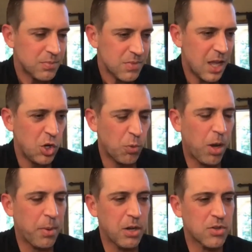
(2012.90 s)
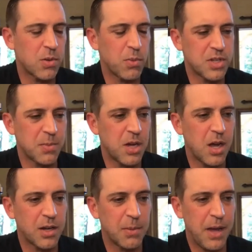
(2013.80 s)
and you'll probably know some ones I'm
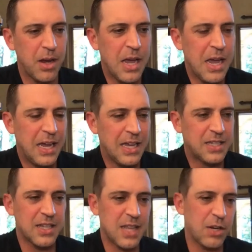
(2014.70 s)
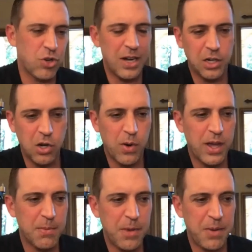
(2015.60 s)
talking about, is because they tried to go
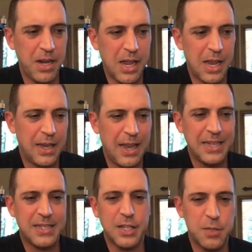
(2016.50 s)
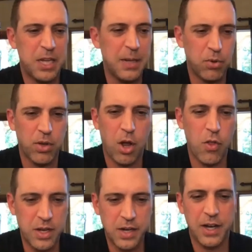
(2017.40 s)
in and maybe license people in all
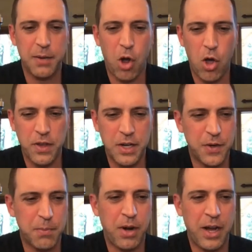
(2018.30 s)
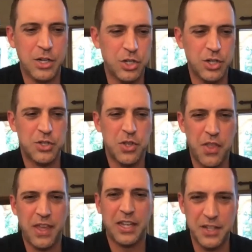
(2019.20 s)
the different branches so that
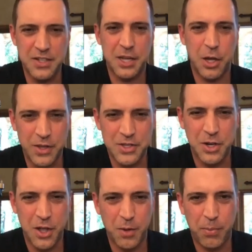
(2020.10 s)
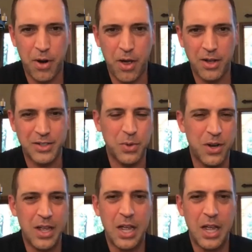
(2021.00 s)
they can then sell this other product. Well,